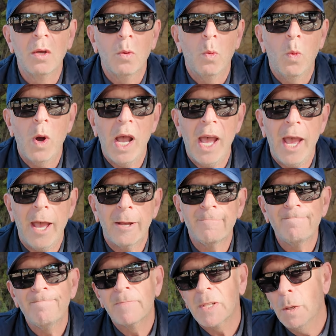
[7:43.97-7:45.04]
where
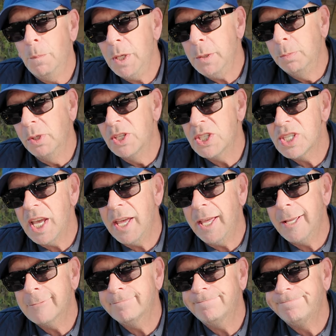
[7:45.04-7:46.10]
people are
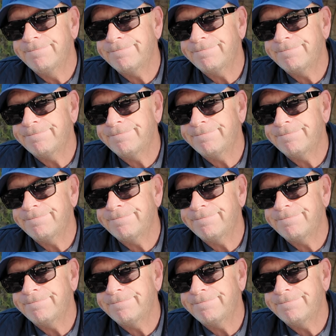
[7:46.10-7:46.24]
saying